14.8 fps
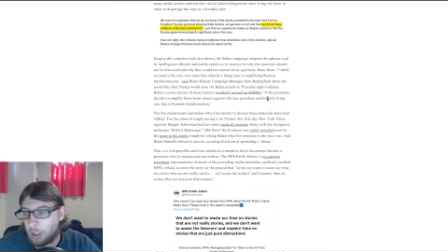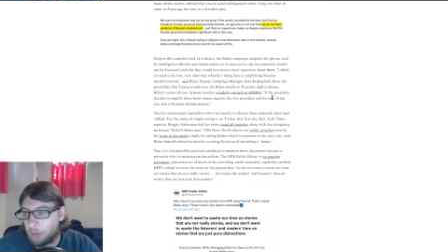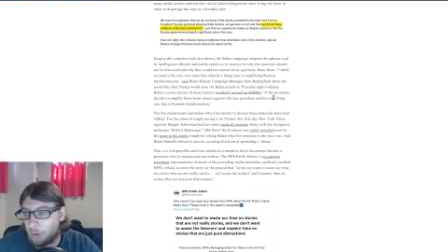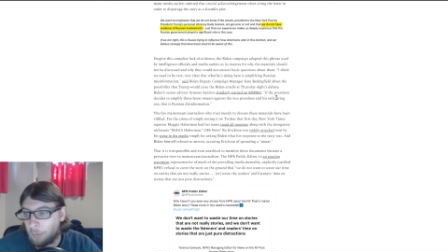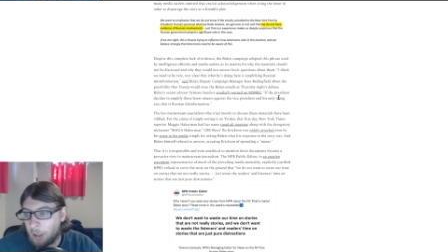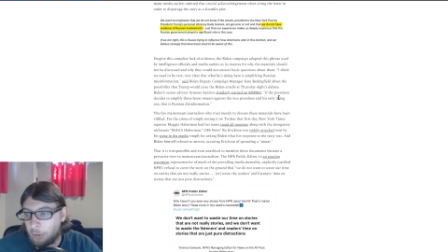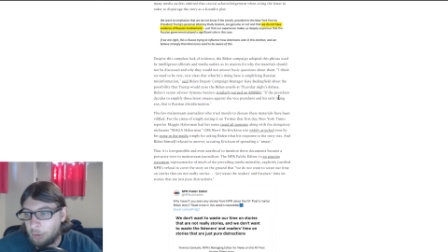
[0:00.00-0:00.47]

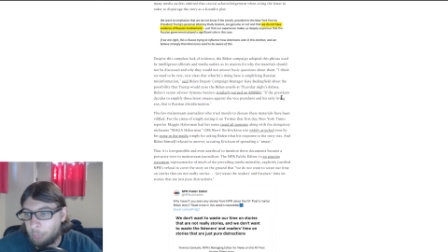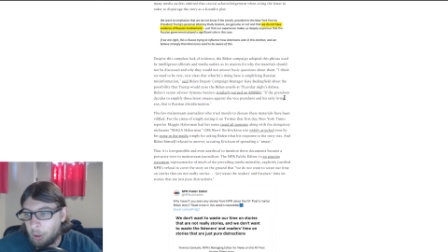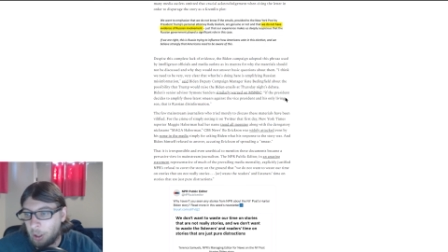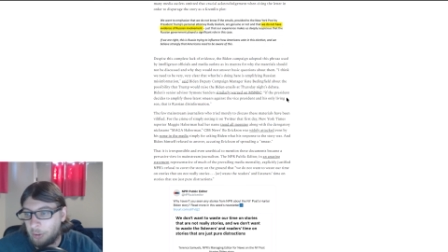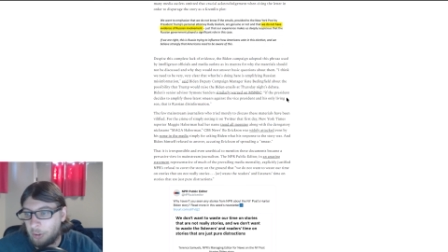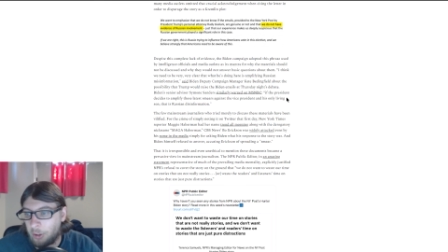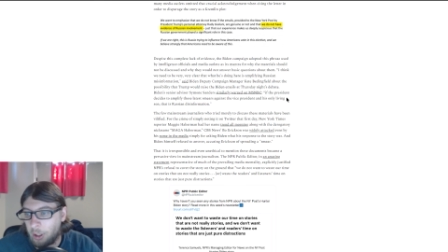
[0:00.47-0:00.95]
against the vice
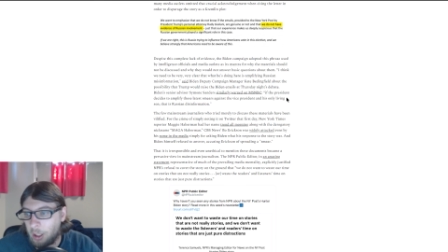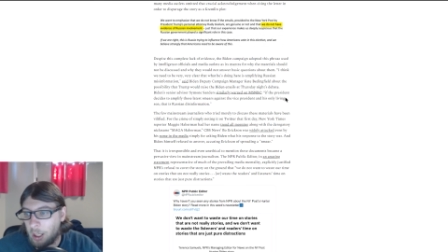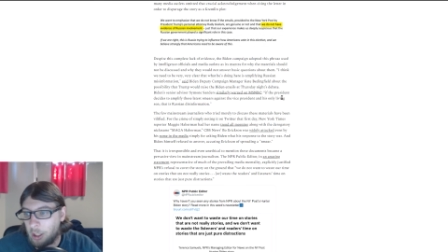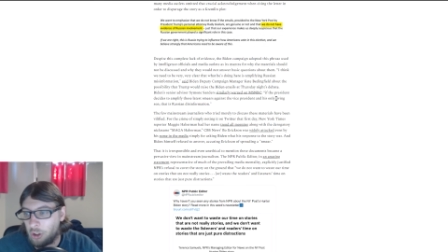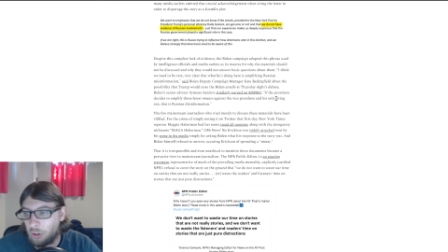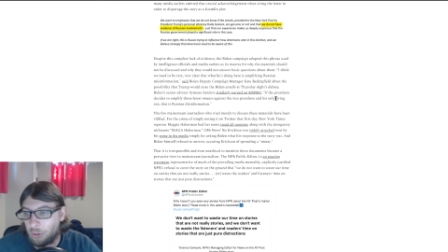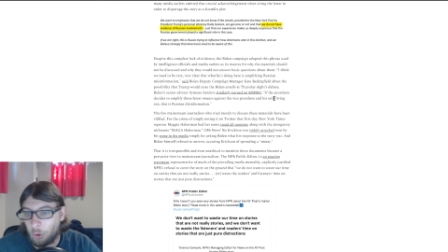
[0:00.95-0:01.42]
president
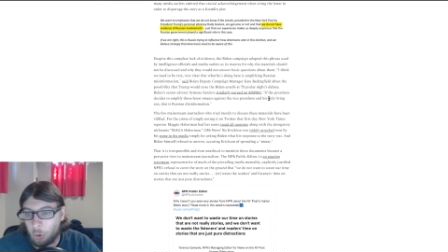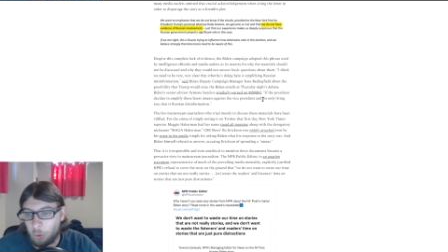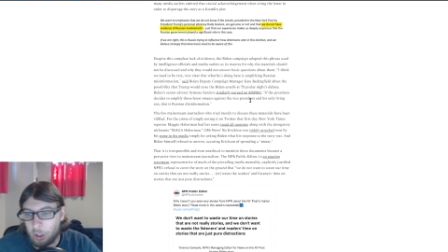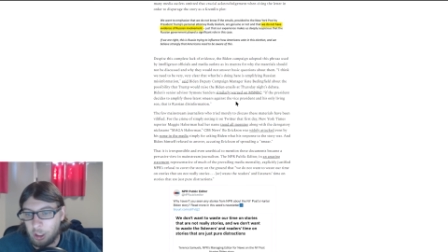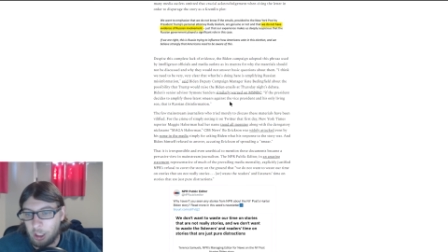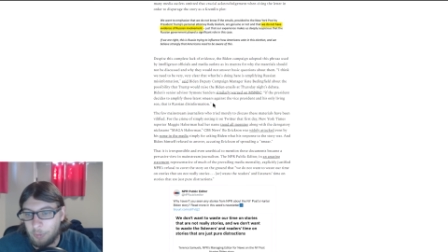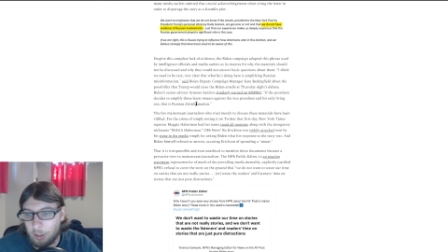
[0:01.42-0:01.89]
and his
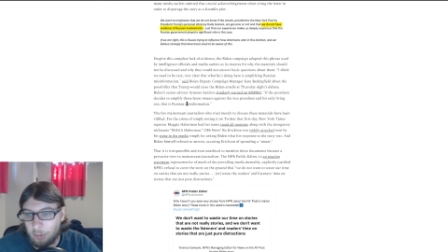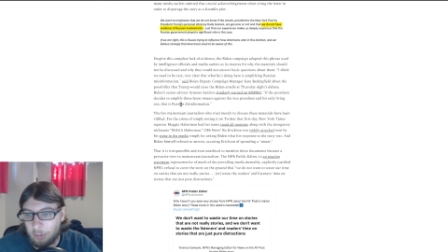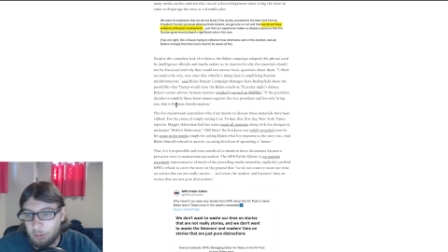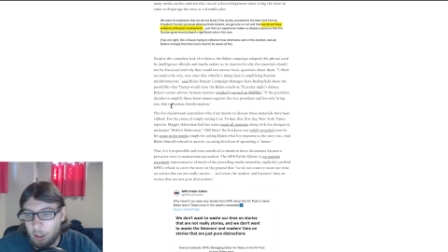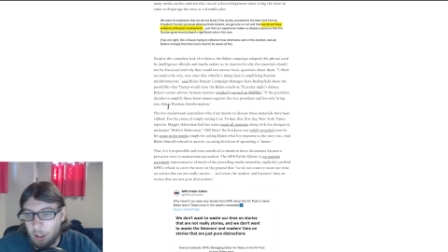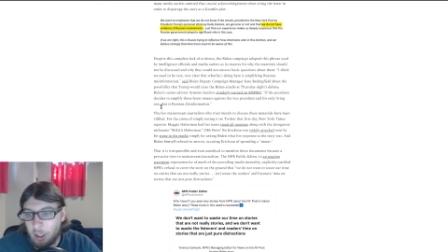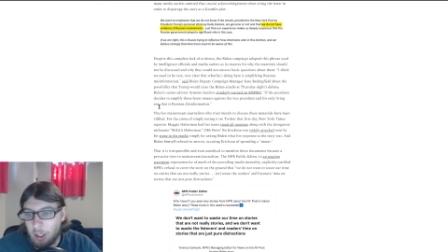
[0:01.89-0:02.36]
only living
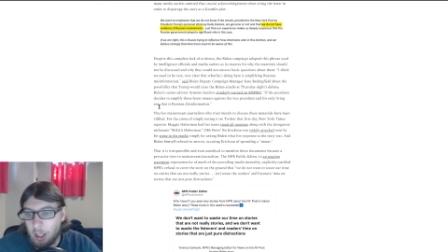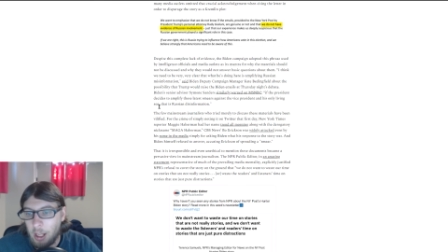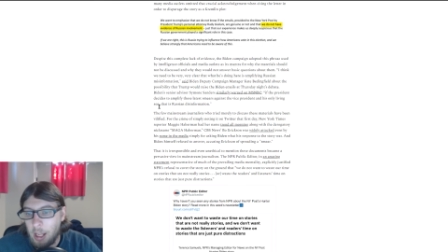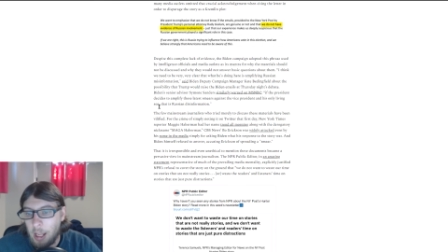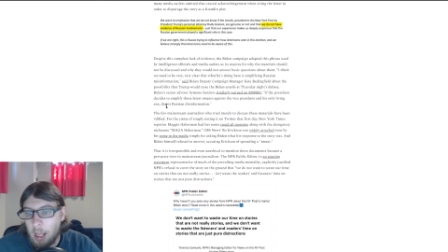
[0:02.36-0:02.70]
son,